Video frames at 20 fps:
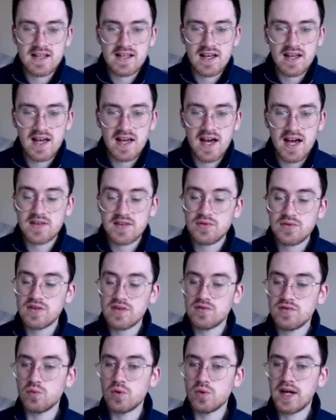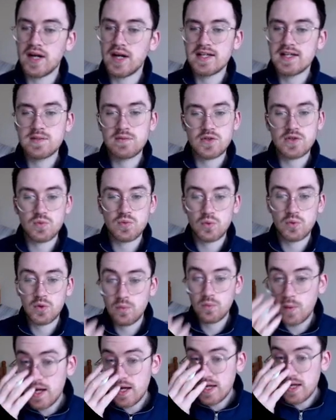And if we have 1x plus
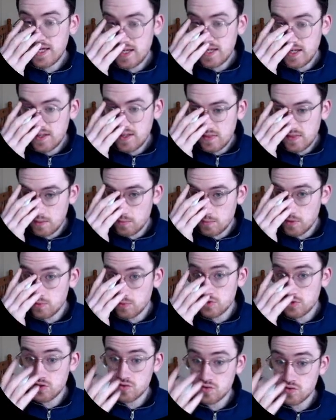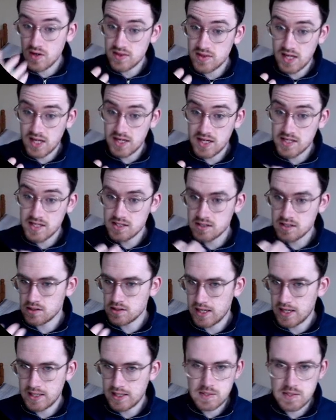1y, then we would just write that as
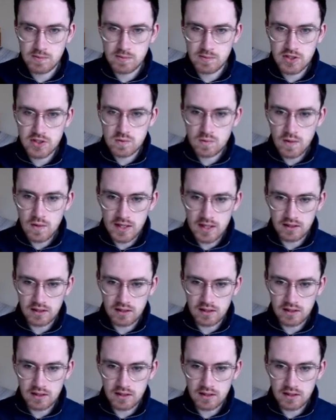x plus y.